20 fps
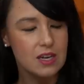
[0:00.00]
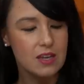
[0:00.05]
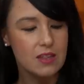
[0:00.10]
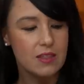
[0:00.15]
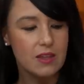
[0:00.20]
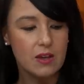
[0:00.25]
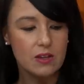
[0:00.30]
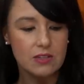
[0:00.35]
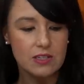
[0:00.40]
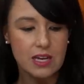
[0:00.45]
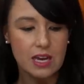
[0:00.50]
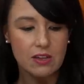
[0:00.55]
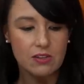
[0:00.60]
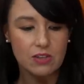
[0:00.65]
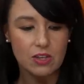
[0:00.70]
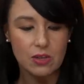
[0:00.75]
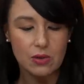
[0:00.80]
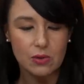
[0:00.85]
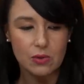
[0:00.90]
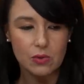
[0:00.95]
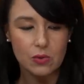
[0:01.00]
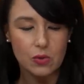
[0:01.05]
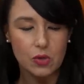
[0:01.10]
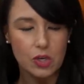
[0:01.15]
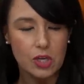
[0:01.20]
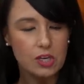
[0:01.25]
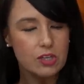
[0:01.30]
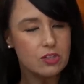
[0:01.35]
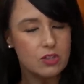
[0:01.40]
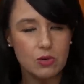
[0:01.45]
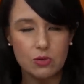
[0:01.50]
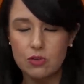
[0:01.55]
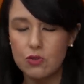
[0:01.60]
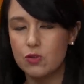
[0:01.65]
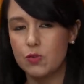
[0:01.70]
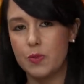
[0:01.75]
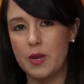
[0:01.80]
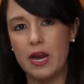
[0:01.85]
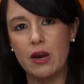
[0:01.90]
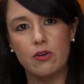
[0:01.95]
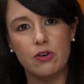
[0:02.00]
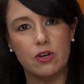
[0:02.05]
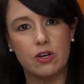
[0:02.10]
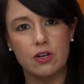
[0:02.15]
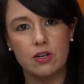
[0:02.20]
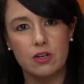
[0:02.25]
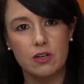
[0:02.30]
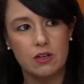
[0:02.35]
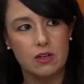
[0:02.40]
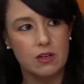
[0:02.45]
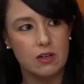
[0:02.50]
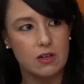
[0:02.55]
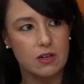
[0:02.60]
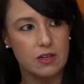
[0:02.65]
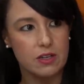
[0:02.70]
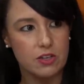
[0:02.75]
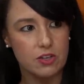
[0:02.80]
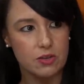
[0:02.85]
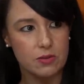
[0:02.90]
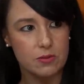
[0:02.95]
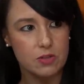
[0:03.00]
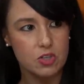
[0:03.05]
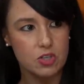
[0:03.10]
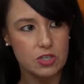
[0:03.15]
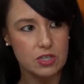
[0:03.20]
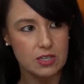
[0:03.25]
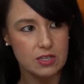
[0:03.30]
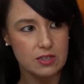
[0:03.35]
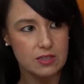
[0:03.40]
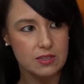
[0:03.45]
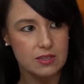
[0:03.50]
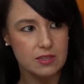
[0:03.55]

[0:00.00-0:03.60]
they'll tell you don't use powder in your machines.